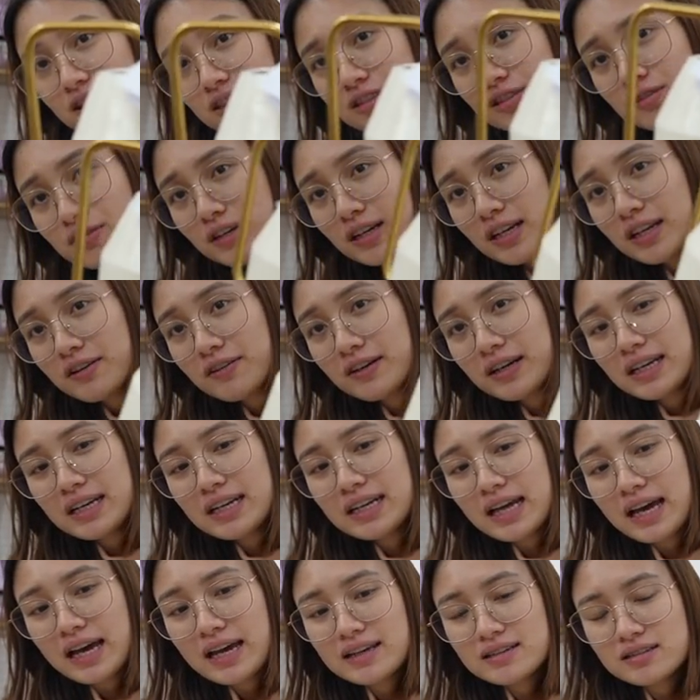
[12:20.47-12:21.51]
just really, really
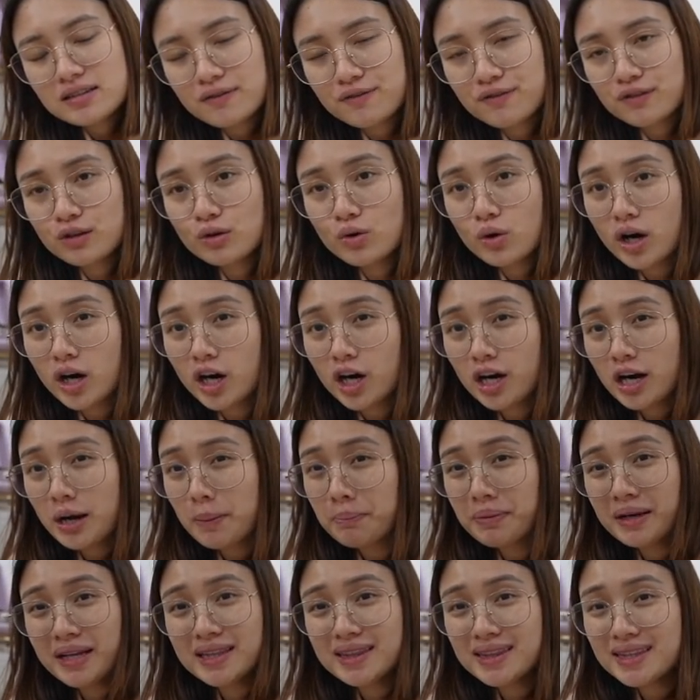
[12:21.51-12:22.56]
nice if you are a
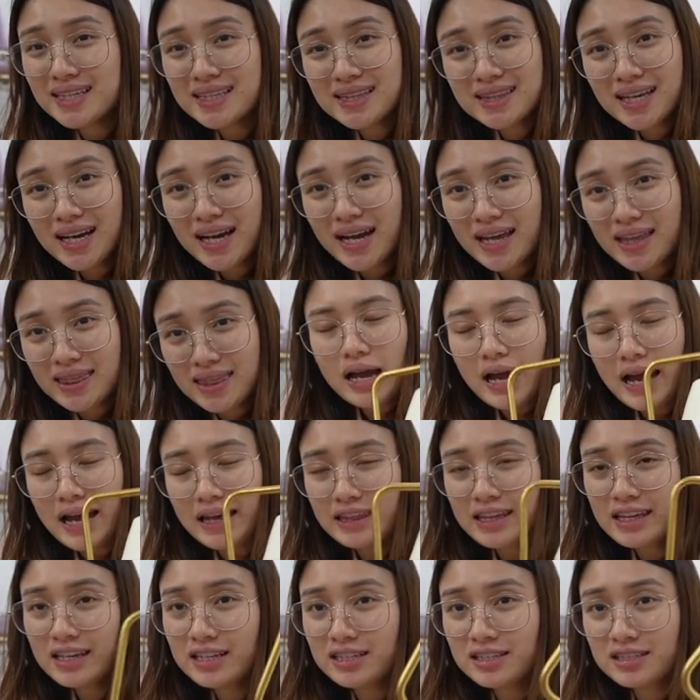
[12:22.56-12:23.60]
plantita. I
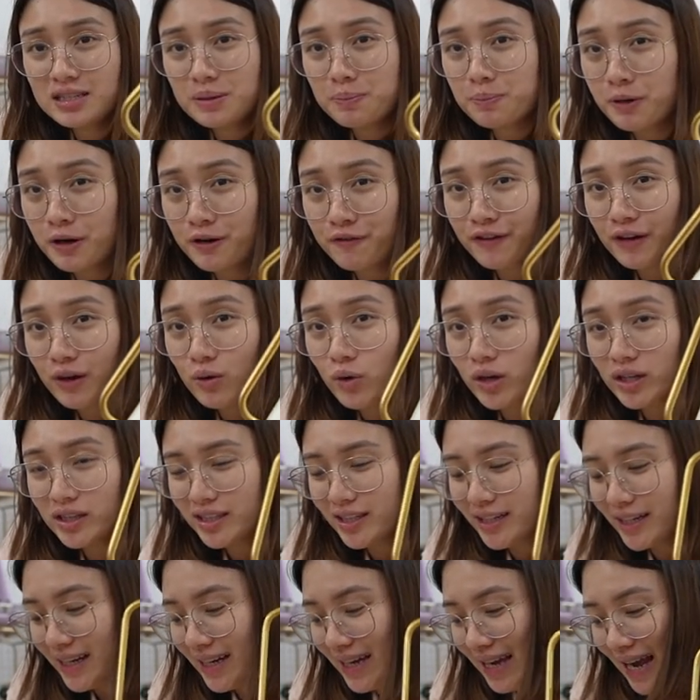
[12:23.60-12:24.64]
think this is a perfect
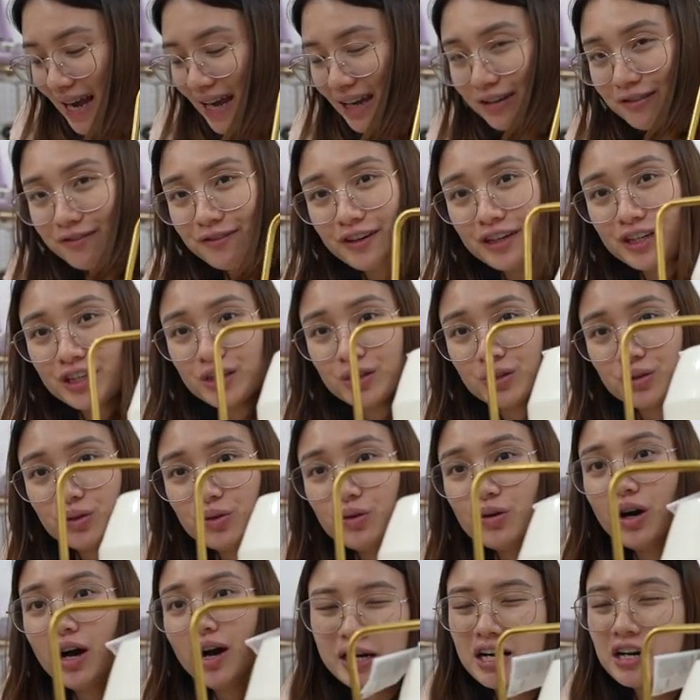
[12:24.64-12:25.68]
watering can for you.
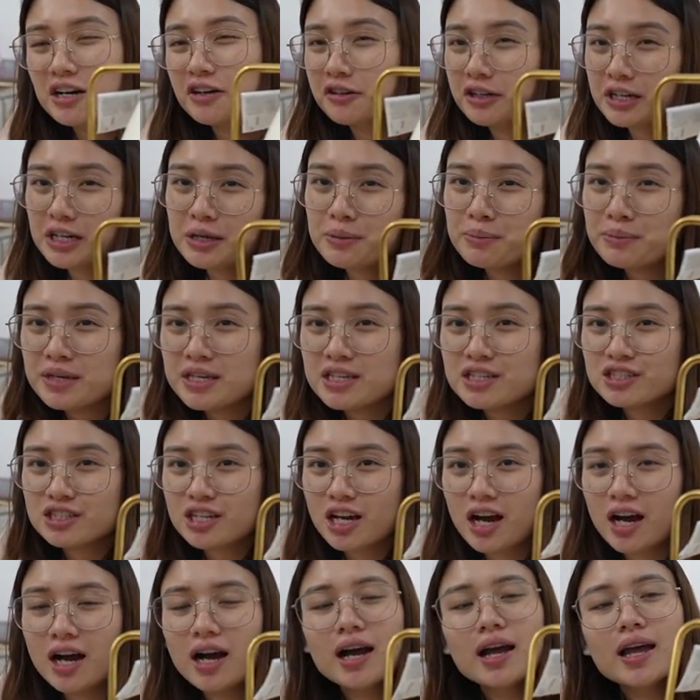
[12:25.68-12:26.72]
Parang creamy
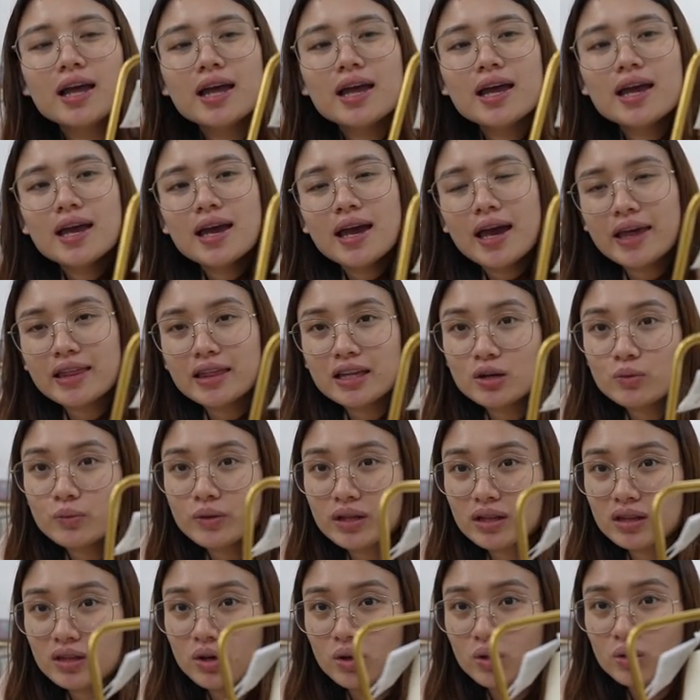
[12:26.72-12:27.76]
siya. And then
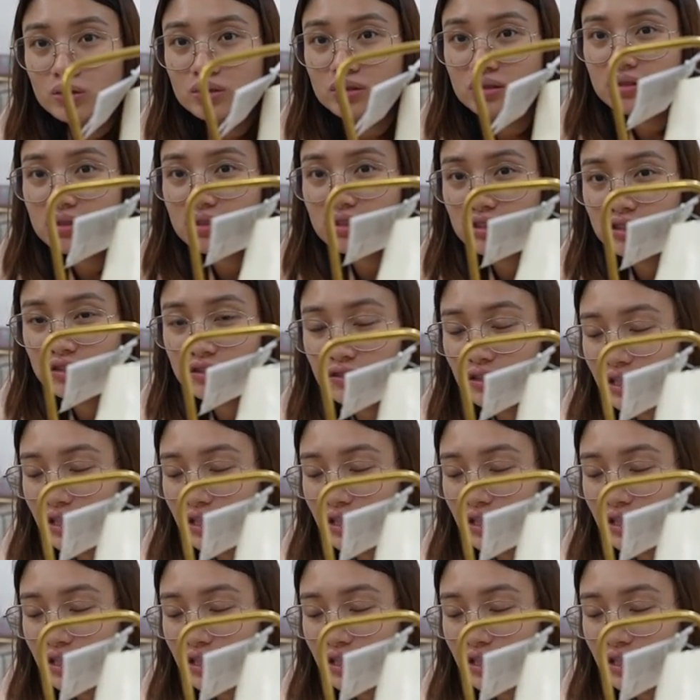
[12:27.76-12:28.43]
with gold. It's